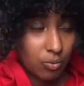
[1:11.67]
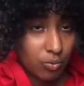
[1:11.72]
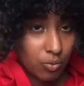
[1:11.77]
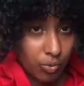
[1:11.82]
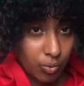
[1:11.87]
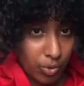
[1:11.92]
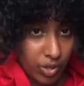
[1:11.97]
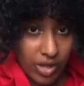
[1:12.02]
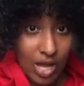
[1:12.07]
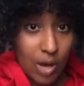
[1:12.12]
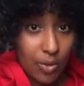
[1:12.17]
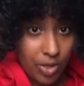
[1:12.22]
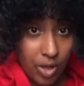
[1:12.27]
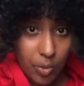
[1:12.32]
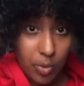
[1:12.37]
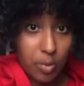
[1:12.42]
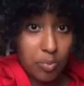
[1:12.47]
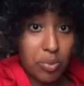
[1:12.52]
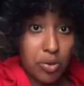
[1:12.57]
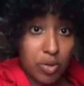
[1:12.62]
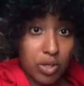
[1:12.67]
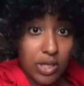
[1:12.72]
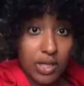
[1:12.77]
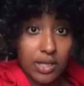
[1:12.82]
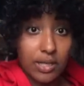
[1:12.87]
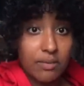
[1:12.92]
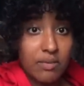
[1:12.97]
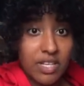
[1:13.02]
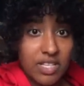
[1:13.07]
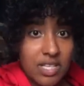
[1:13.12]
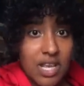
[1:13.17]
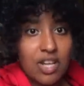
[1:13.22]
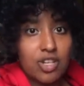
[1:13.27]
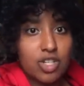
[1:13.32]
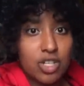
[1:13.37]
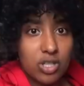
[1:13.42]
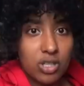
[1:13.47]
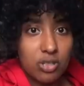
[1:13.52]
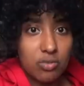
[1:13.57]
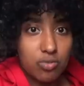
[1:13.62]
but with that they were pulling,
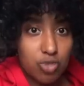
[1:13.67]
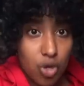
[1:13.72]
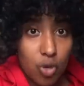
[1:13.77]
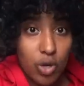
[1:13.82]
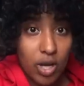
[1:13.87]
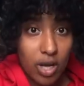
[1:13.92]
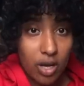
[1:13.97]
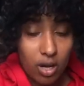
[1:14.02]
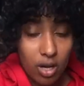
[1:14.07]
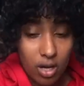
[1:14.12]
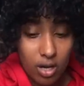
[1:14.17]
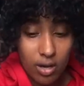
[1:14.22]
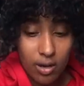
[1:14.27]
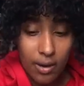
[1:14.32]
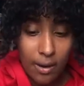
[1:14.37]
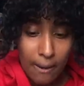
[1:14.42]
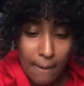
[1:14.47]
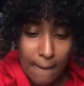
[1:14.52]
essentially choking her.